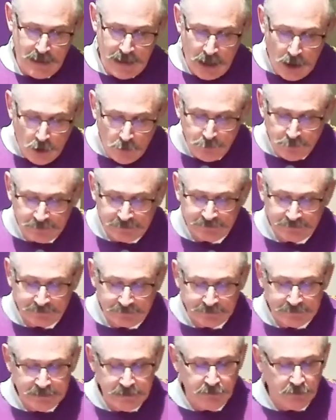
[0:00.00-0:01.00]
help us to
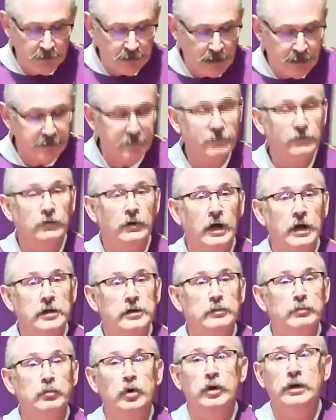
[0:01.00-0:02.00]
see the light of
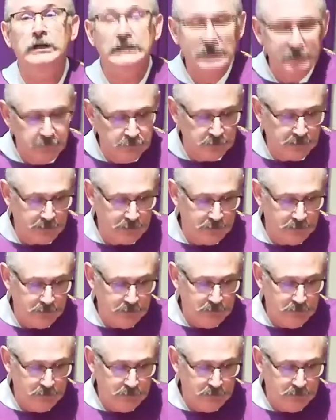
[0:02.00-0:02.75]
Christ more clearly.